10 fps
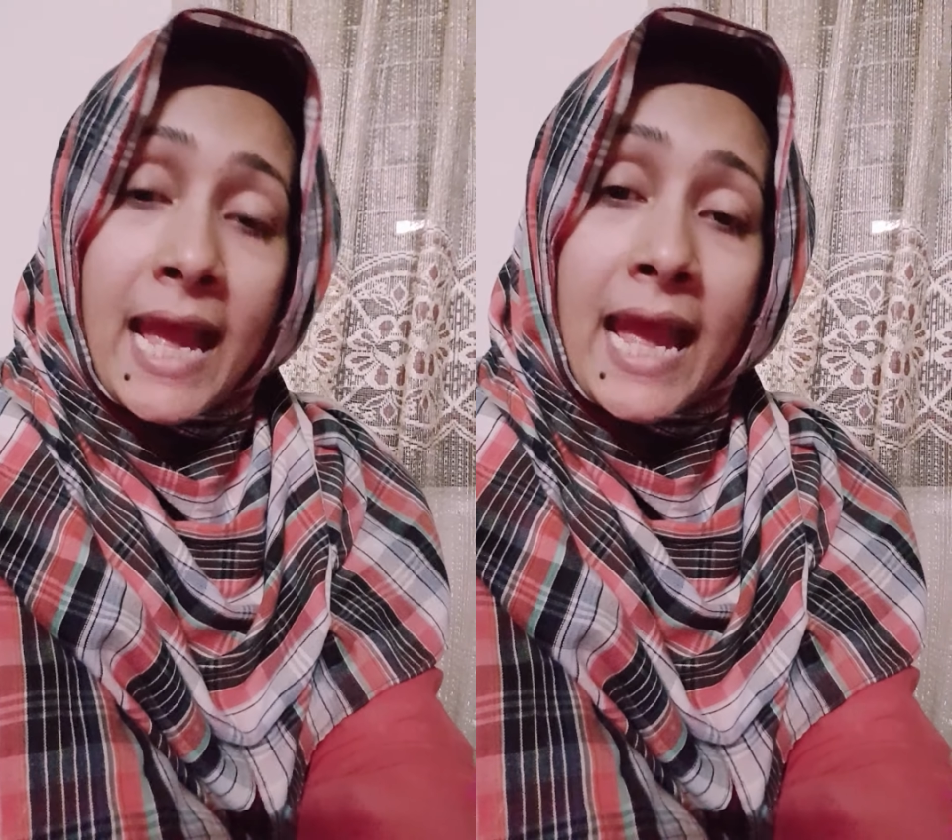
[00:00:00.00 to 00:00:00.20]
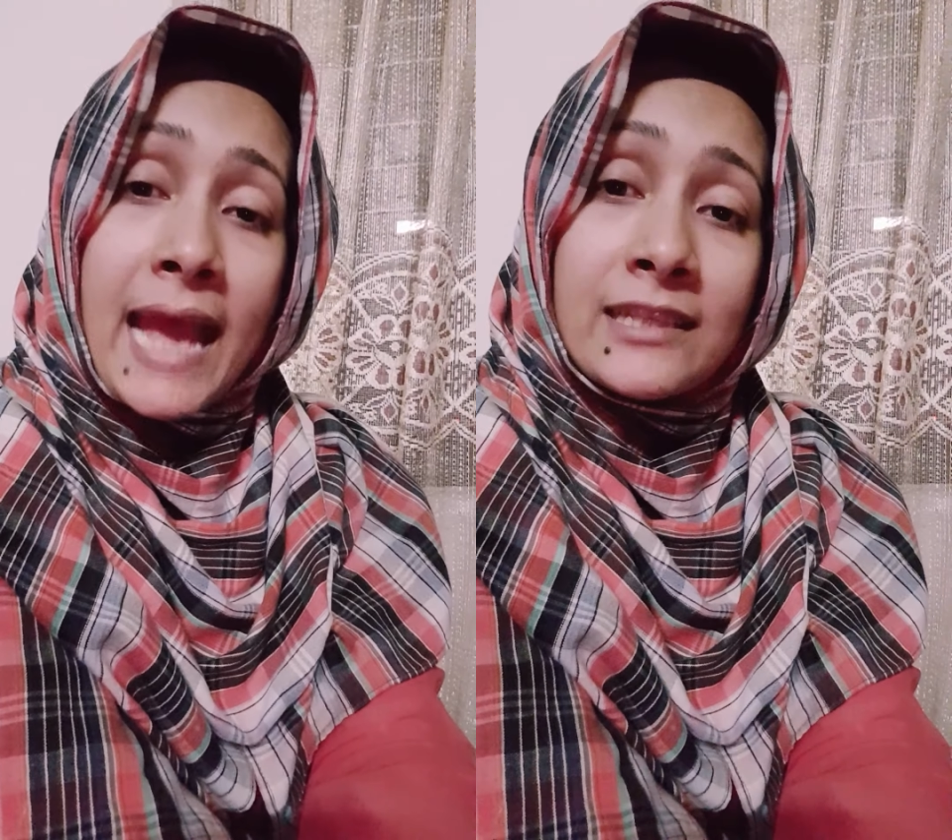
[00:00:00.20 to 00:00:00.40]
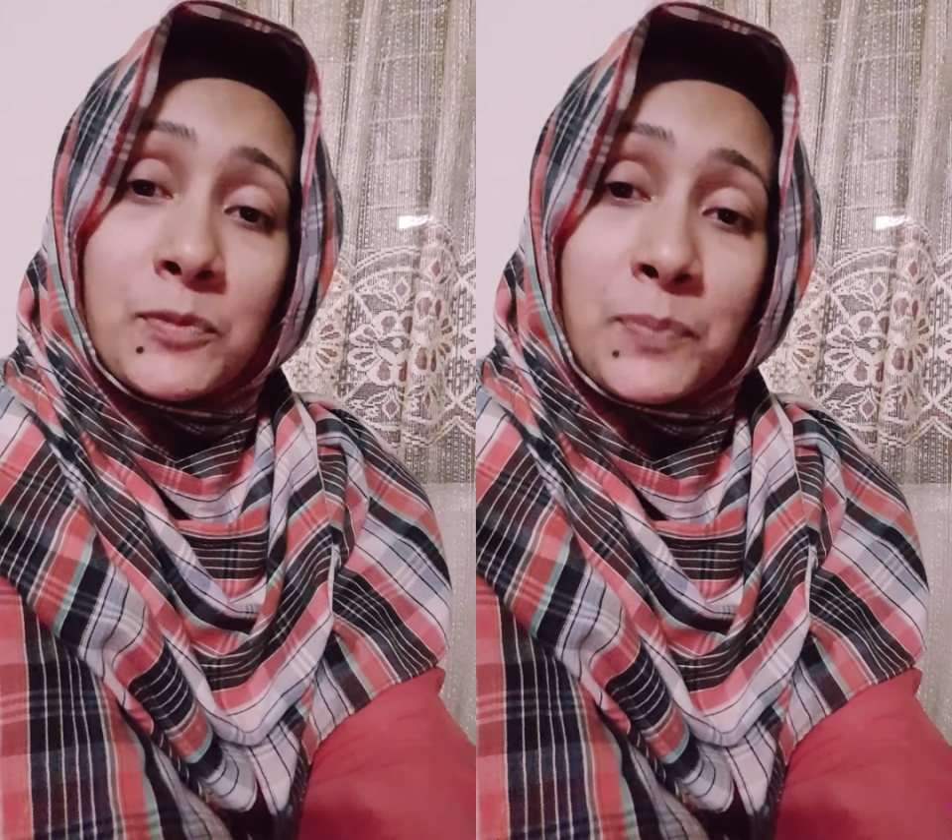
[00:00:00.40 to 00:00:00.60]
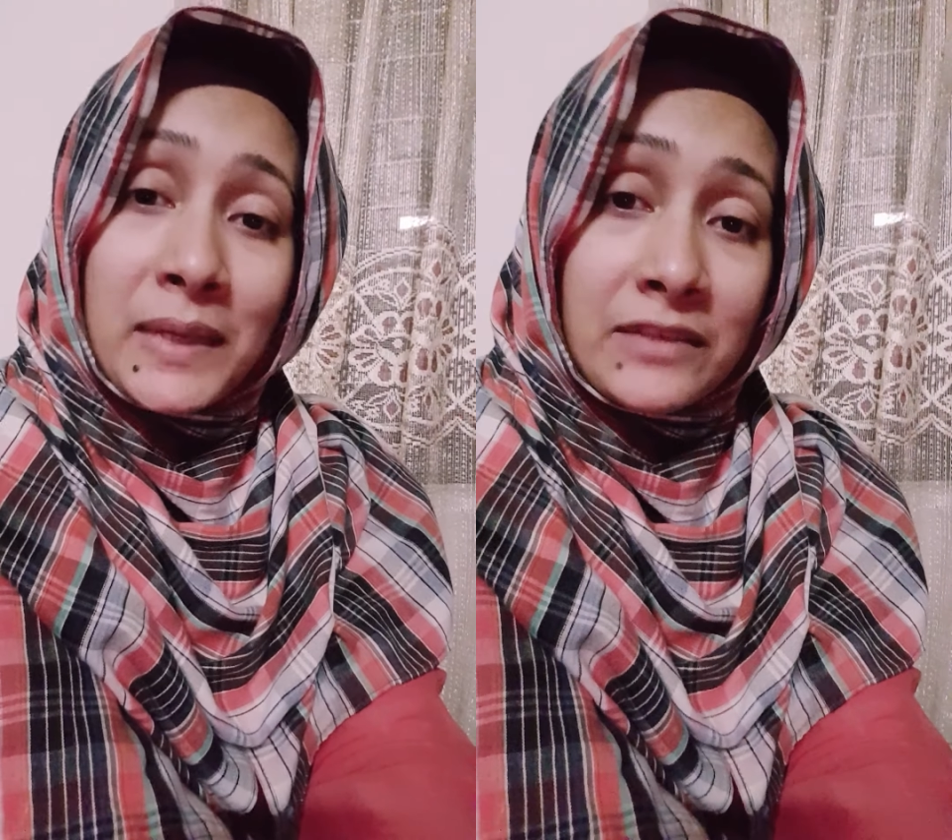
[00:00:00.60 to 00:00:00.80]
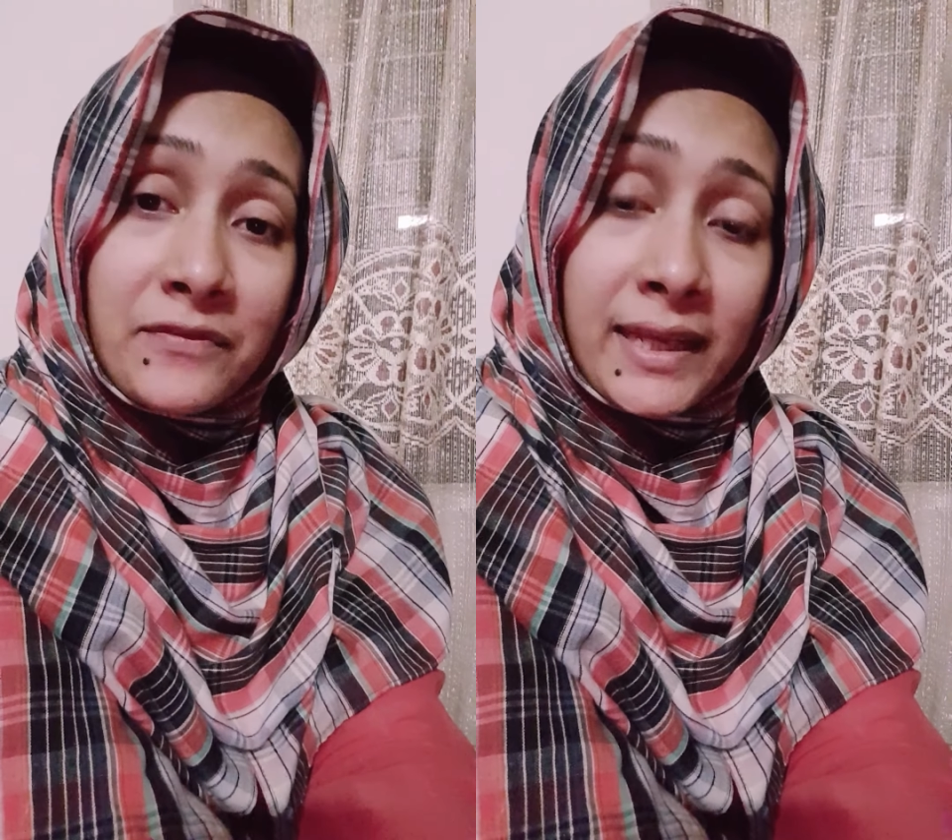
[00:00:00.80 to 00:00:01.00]
And
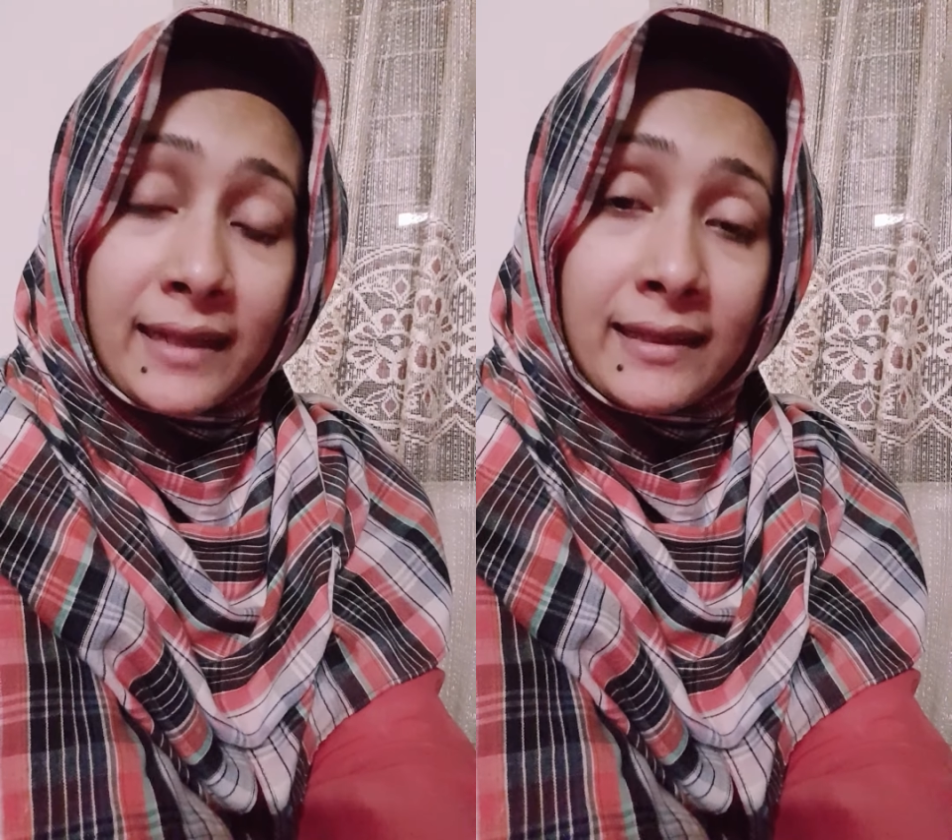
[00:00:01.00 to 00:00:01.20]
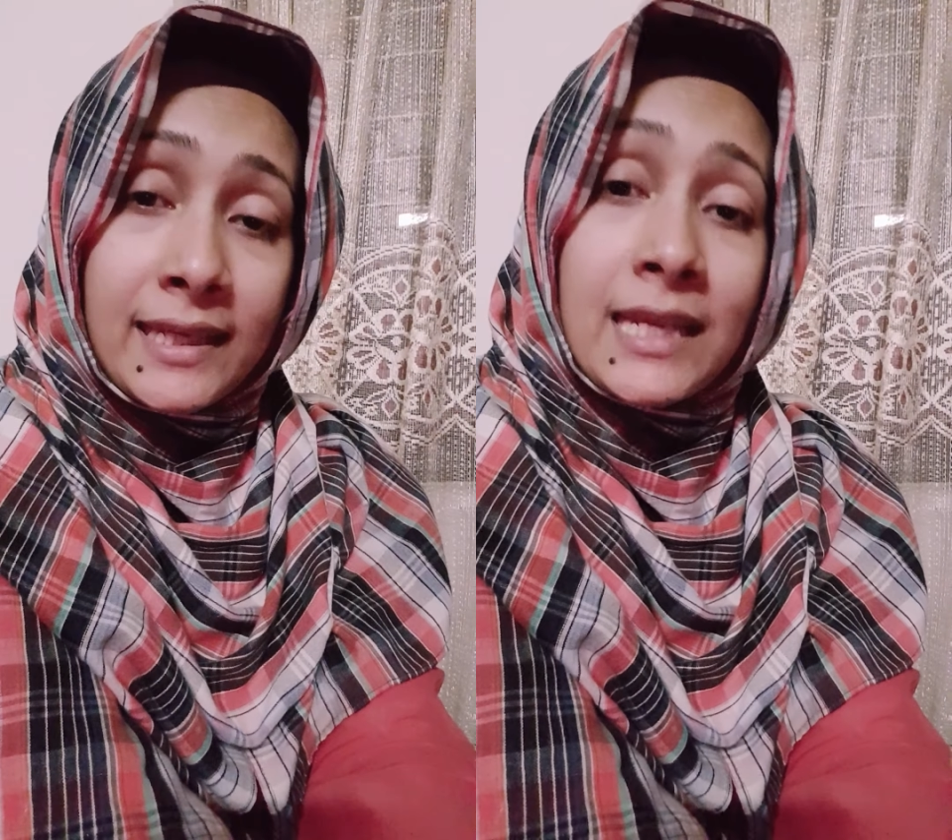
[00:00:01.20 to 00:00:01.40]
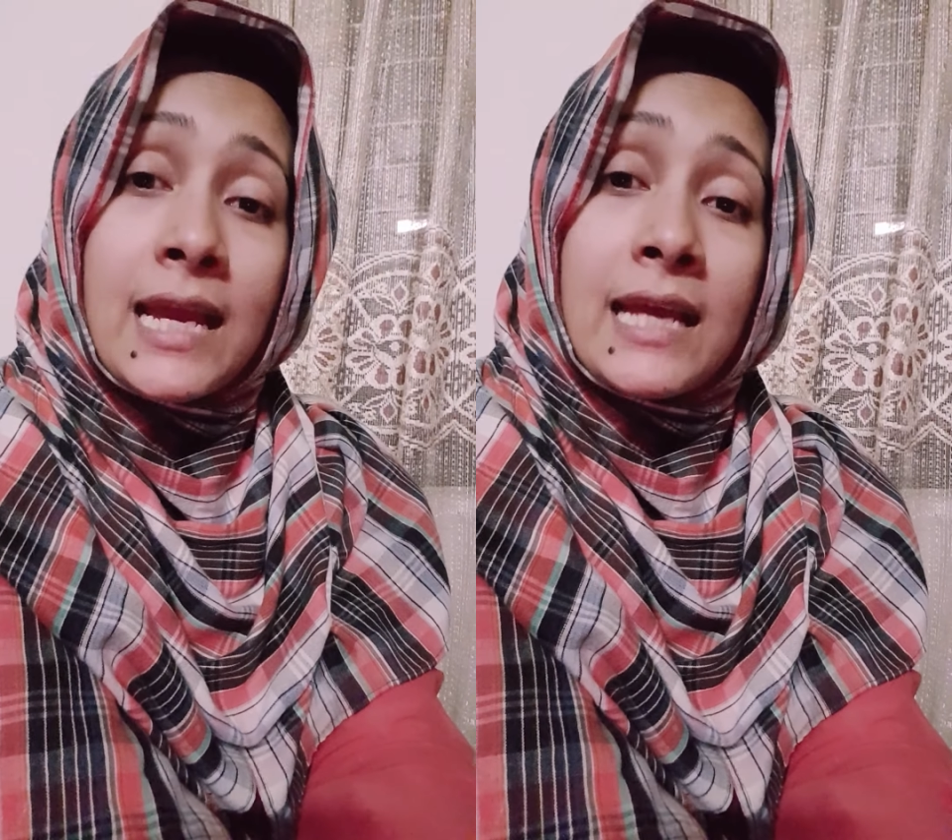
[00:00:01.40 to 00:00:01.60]
specifically,